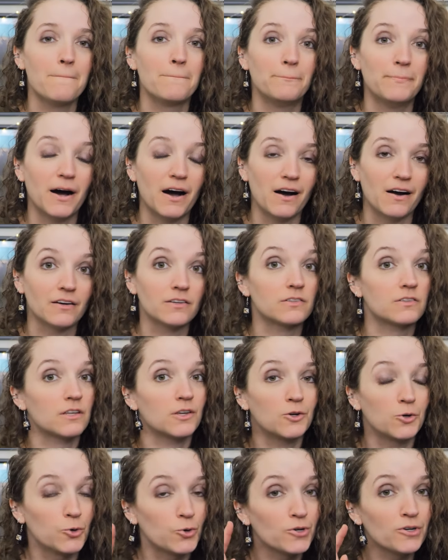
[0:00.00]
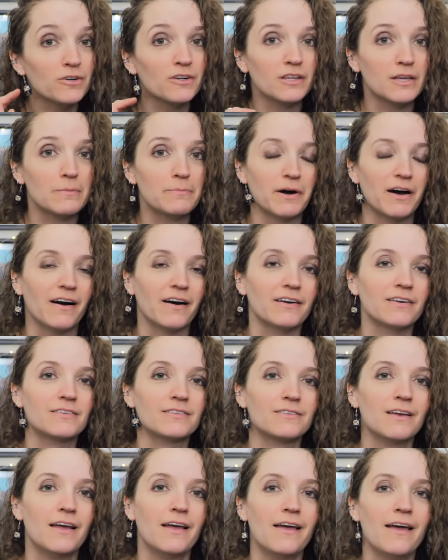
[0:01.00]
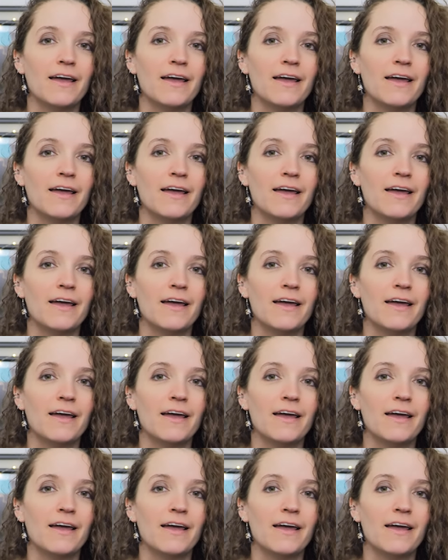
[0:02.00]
box, the quarterly box.